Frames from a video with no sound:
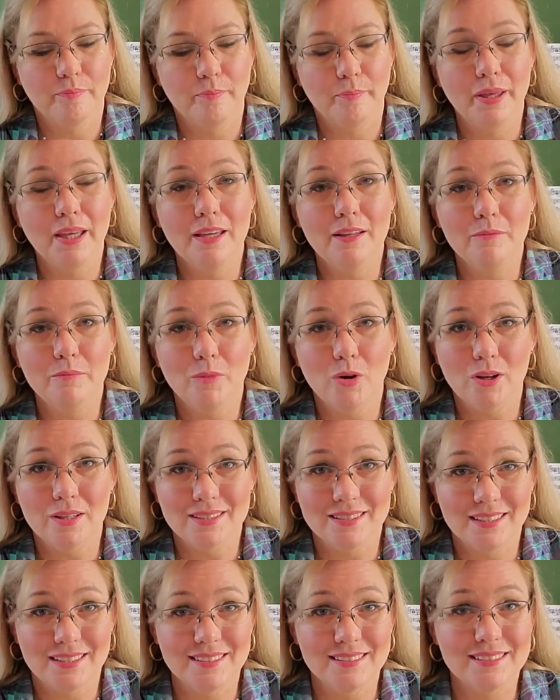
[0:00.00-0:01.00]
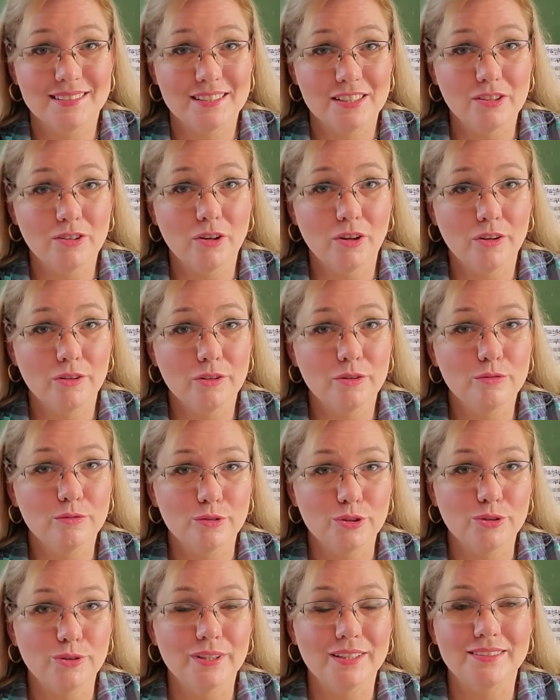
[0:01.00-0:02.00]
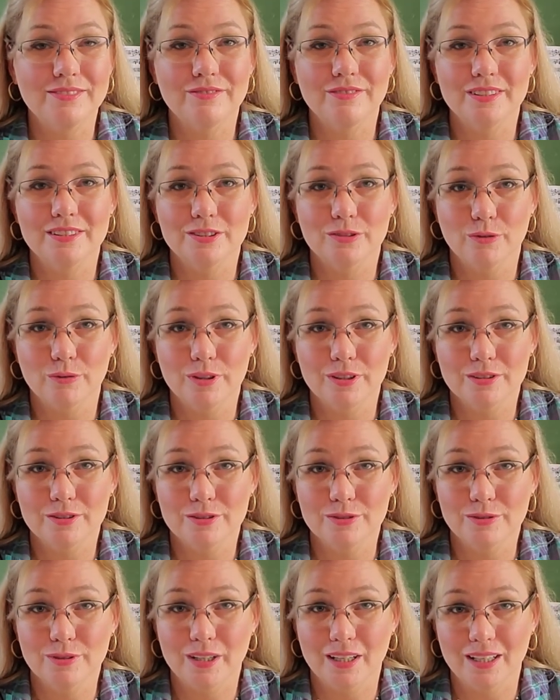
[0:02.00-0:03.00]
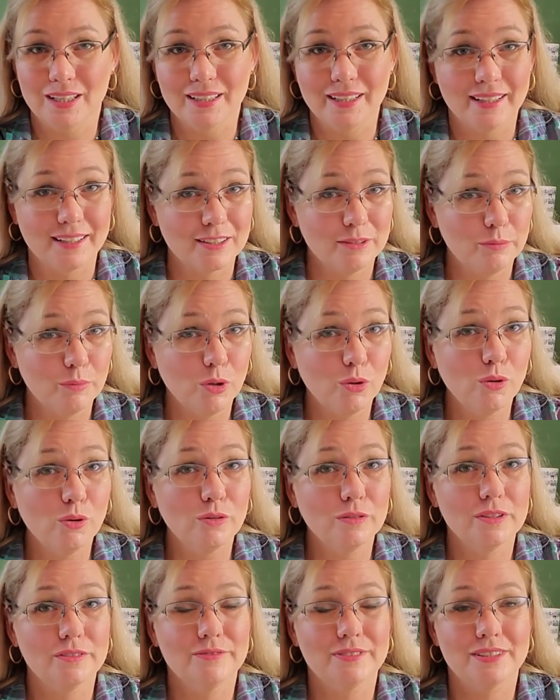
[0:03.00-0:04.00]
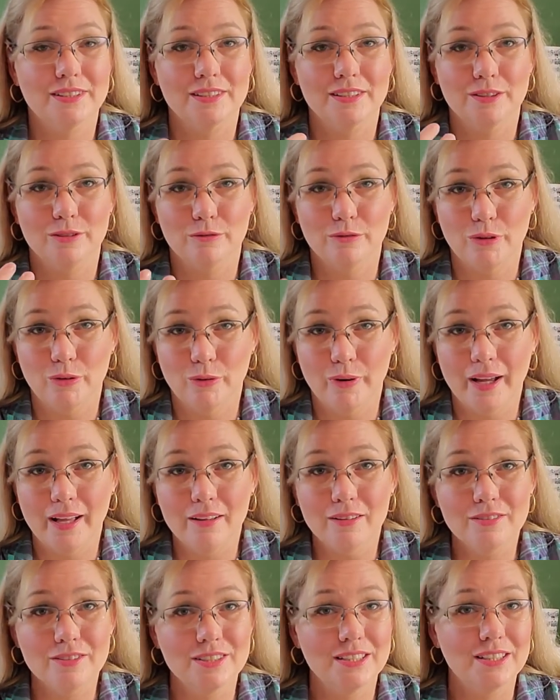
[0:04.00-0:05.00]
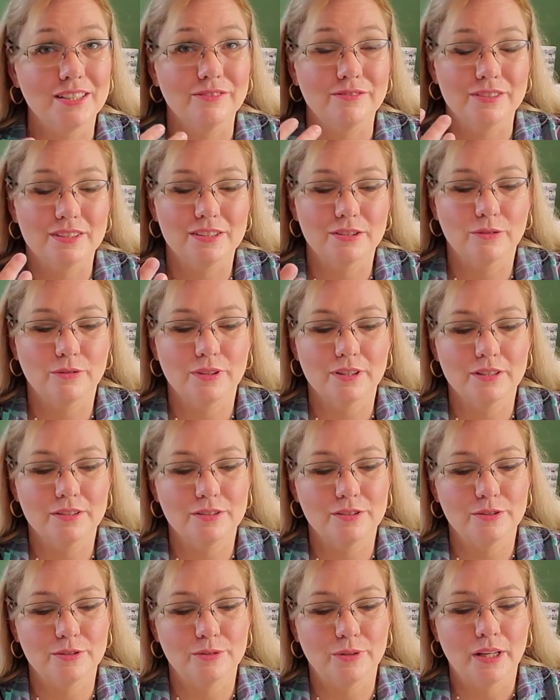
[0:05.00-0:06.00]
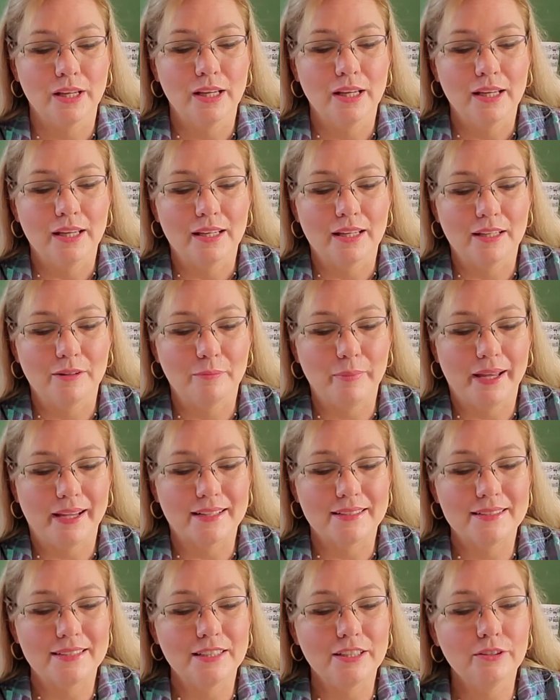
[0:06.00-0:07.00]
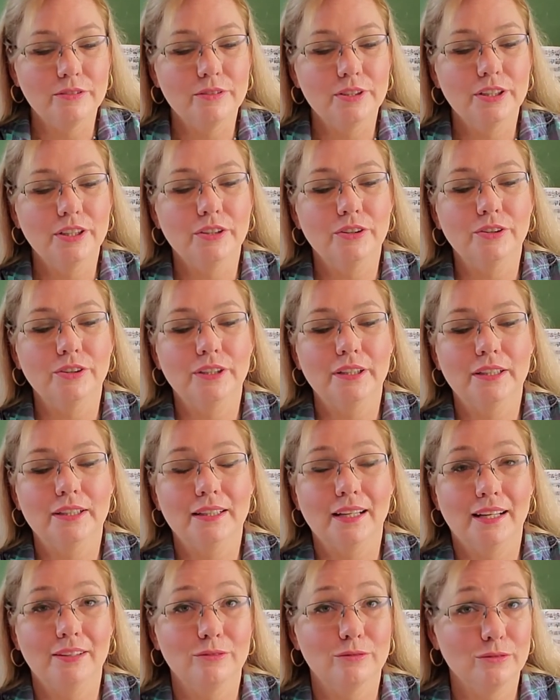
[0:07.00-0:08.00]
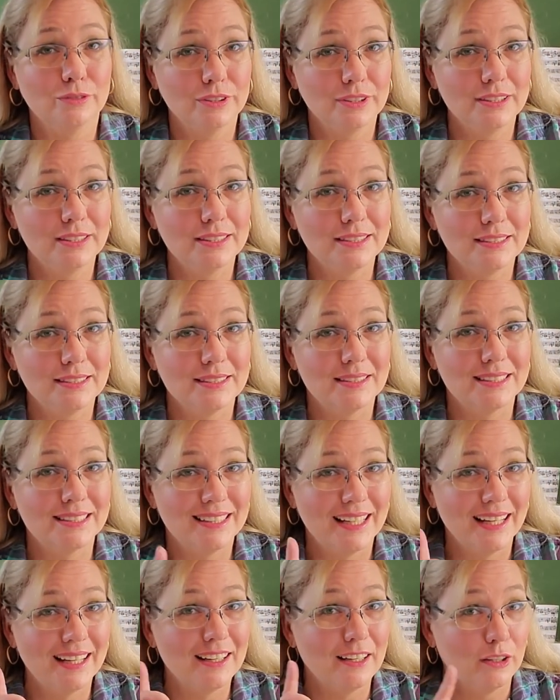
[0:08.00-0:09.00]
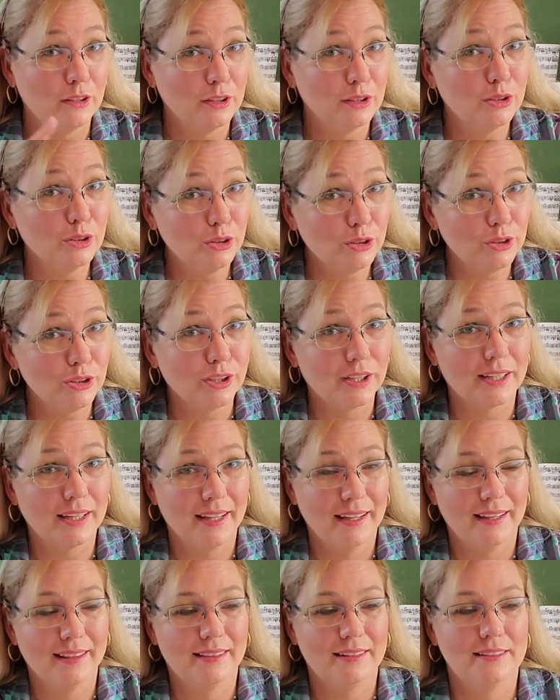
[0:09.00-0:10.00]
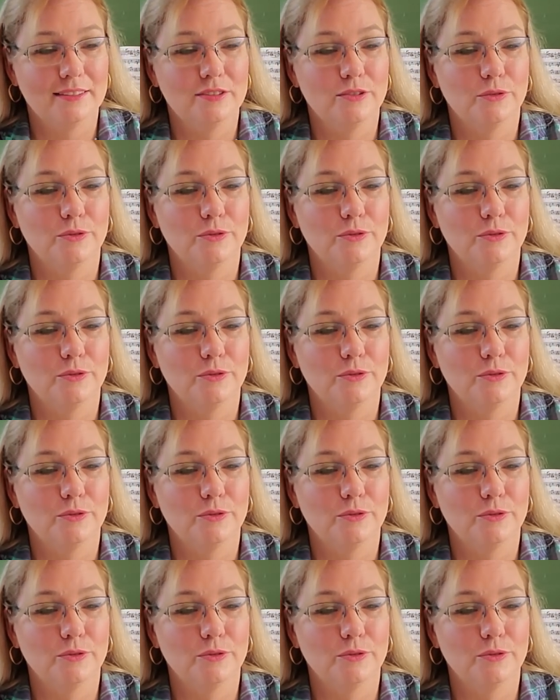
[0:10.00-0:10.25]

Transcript: peat moss that is still on the root, if it's going to collect mold, if it's going to grow algae, if it's going to get bacteria on it. I really need to take a look at this